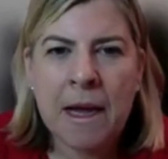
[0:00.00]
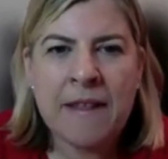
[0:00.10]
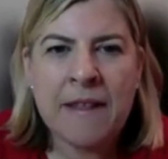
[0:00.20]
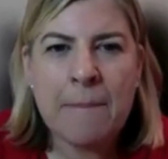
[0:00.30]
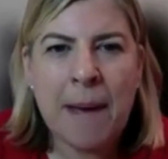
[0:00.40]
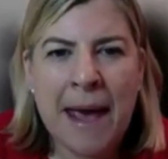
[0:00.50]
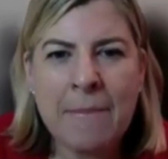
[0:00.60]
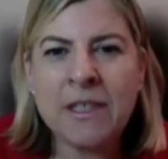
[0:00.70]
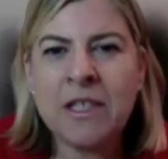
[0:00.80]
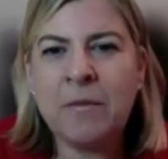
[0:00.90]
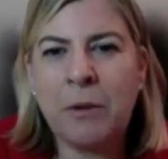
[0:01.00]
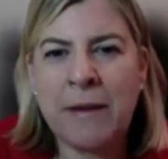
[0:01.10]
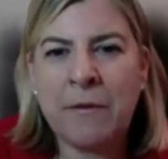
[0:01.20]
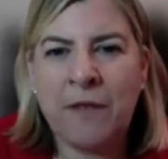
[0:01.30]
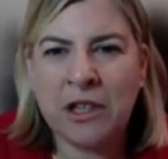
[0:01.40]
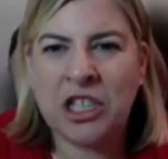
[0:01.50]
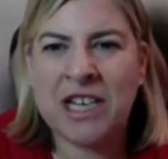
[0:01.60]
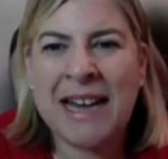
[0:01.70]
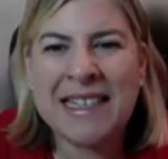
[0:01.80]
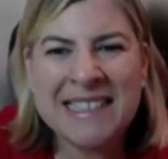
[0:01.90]
The impairment of brain
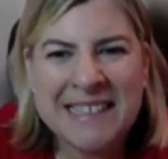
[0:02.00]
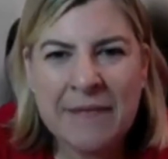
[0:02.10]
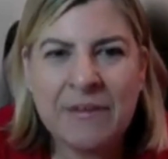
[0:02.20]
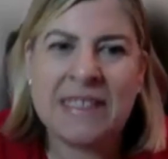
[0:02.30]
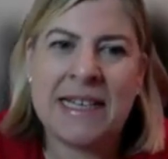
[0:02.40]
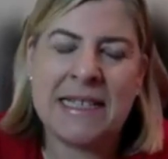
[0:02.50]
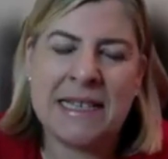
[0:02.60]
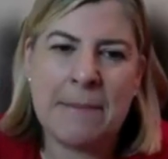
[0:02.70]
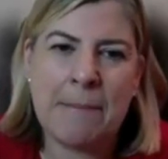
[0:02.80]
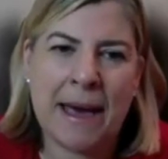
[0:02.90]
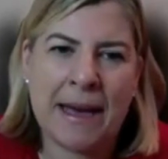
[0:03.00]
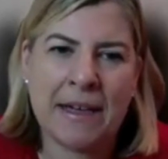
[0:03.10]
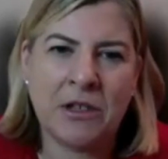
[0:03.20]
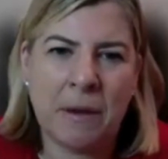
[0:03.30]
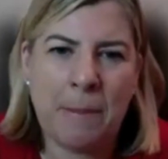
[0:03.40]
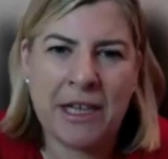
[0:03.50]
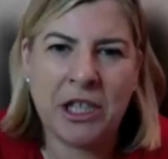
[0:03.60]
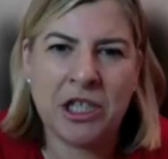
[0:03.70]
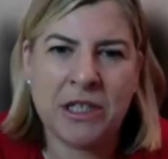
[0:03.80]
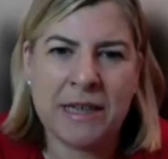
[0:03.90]
function has a devastating impact on a
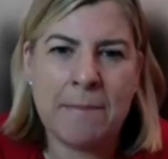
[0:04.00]
patient,